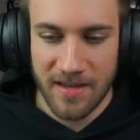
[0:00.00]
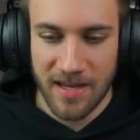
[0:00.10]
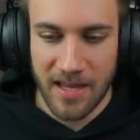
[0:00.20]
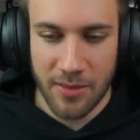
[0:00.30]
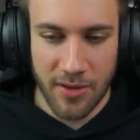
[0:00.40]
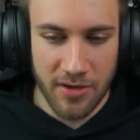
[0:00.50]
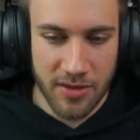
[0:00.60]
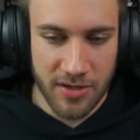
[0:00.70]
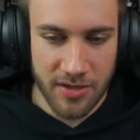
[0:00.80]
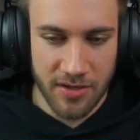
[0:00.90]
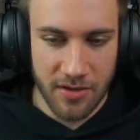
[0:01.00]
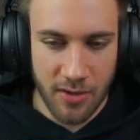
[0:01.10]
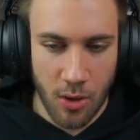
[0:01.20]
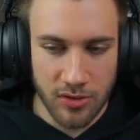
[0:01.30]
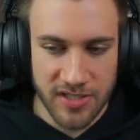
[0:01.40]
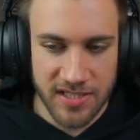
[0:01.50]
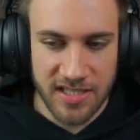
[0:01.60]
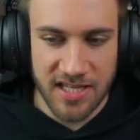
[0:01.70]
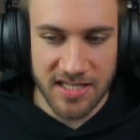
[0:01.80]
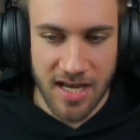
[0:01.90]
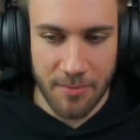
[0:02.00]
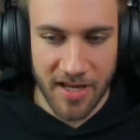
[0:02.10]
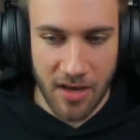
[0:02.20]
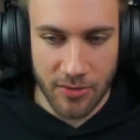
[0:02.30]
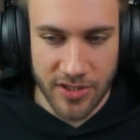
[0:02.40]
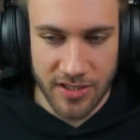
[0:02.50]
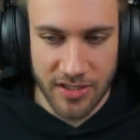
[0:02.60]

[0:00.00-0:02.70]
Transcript: And the, the, the whole CD is coming out